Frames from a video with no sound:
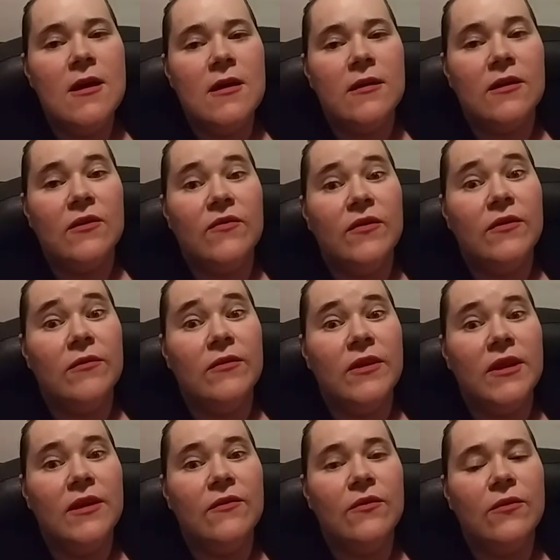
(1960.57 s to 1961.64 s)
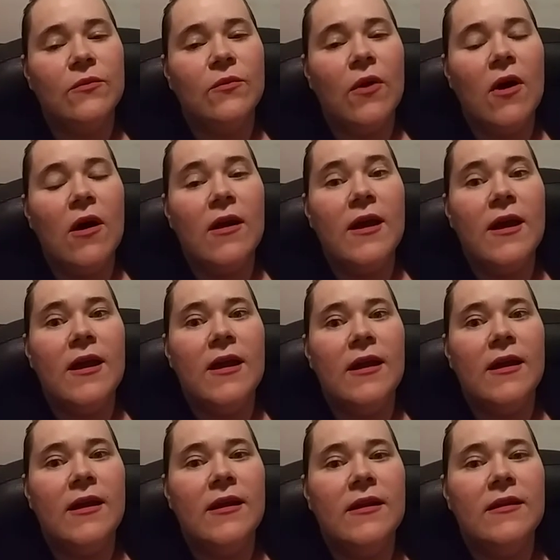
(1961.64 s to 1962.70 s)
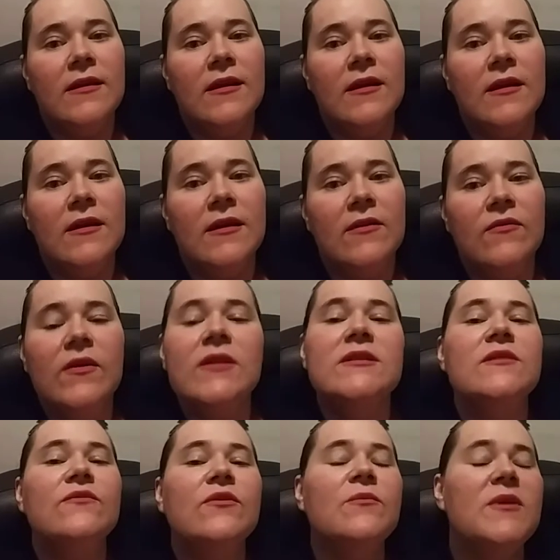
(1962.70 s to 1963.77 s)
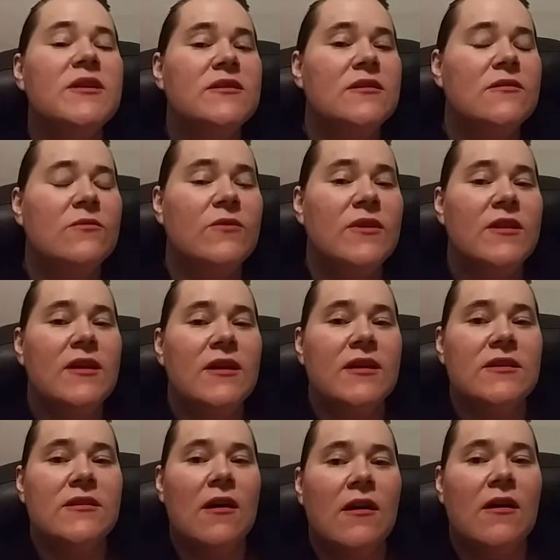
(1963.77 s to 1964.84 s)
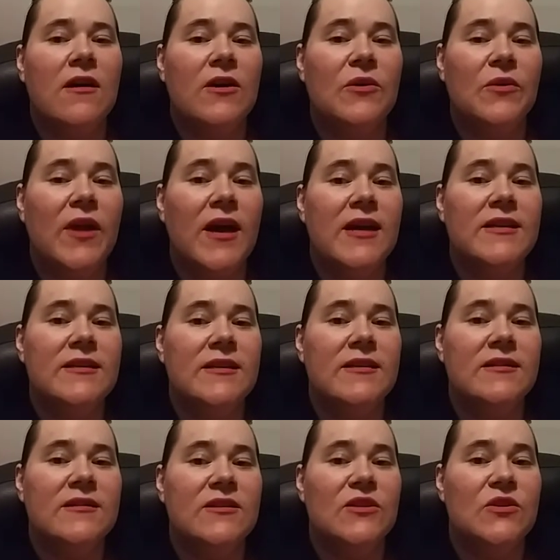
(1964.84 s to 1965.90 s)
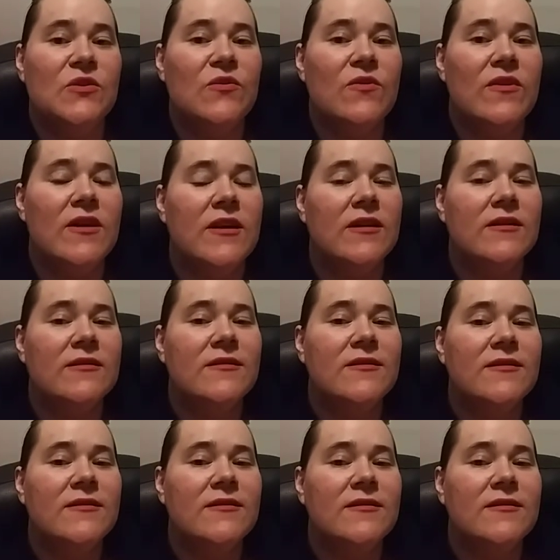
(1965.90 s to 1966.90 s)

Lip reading: That are really, really evil and wrong. And they feed us information and we think it's our own ideas to do things.